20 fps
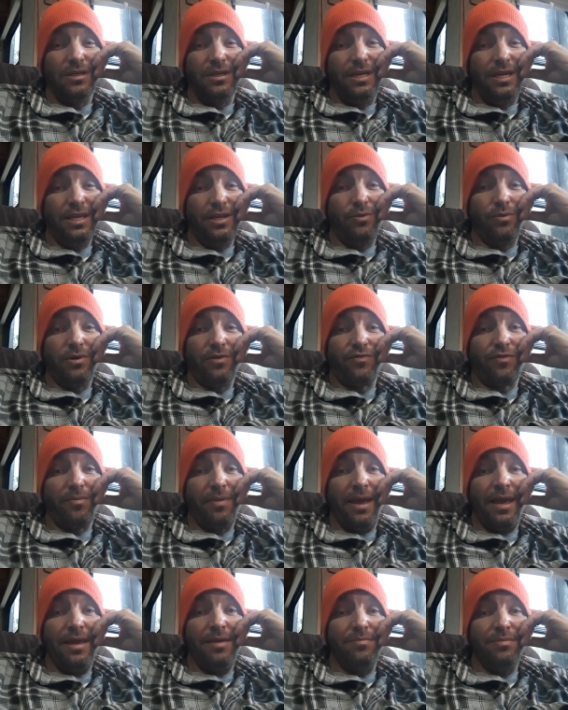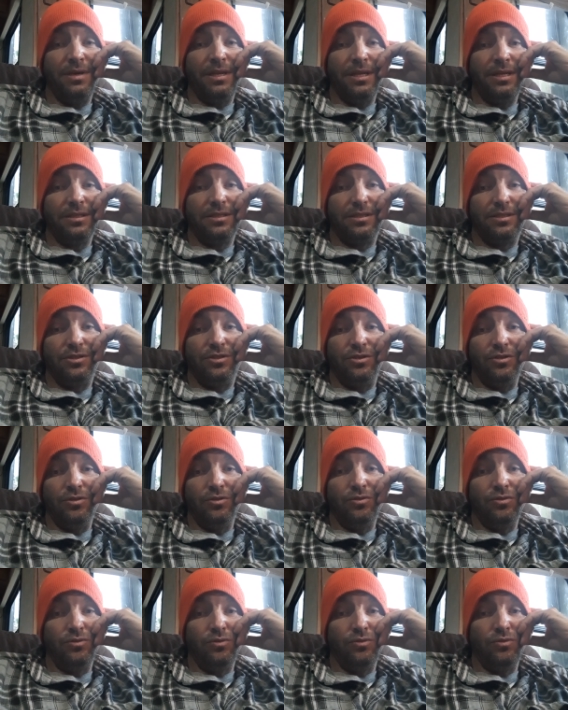anywhere from 8 minutes
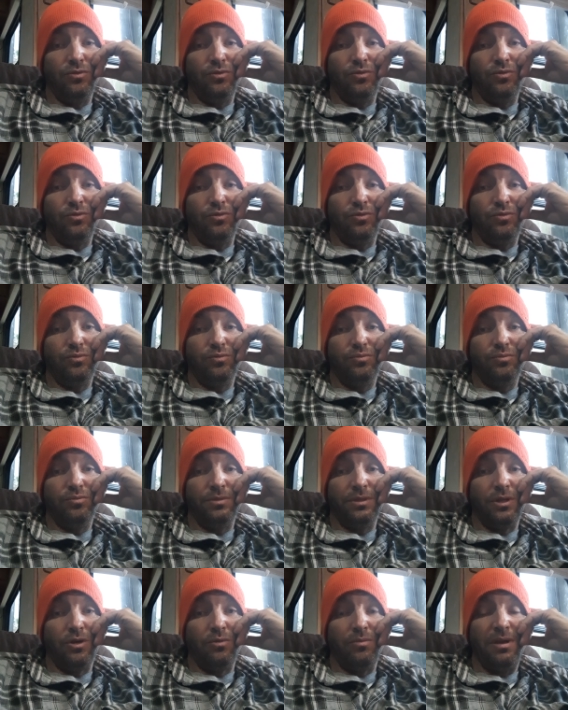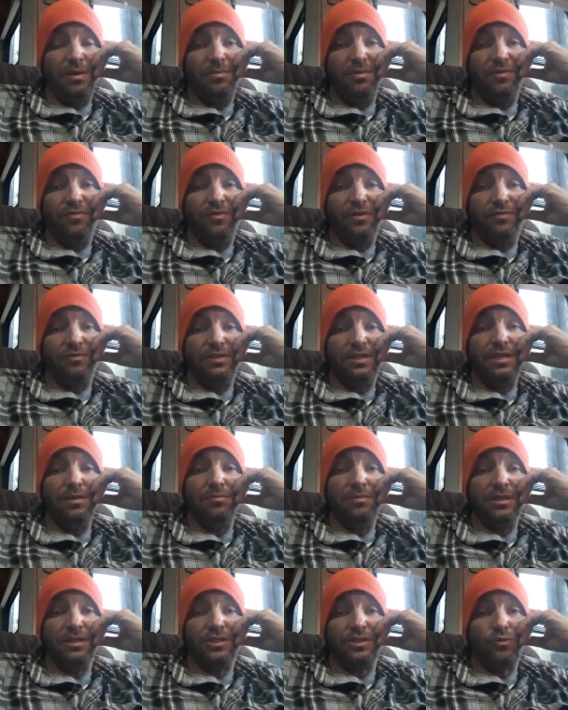to, maybe
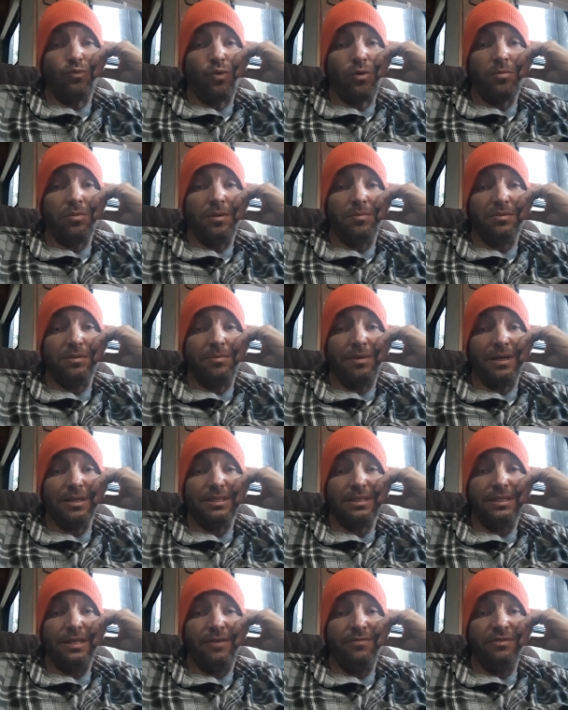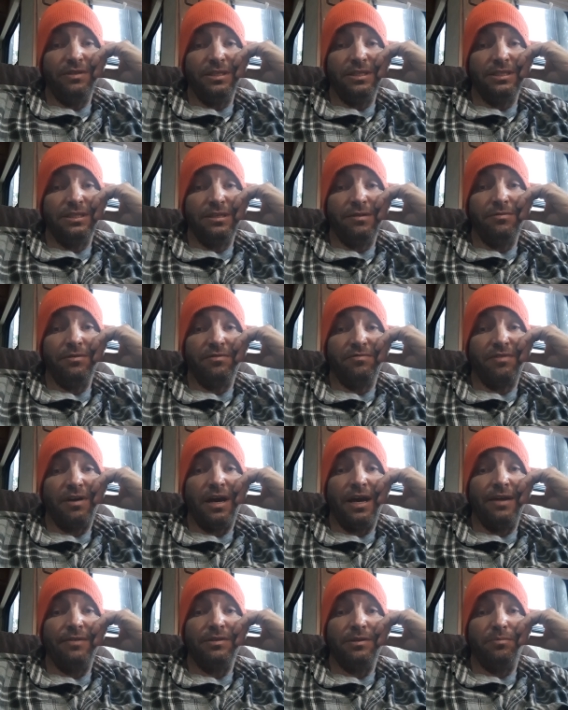15 minutes to warm it up to about 70,
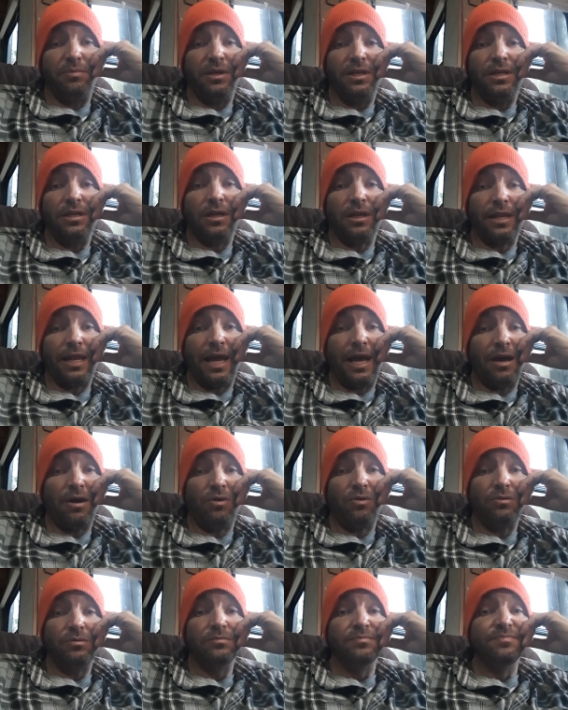75, depending on how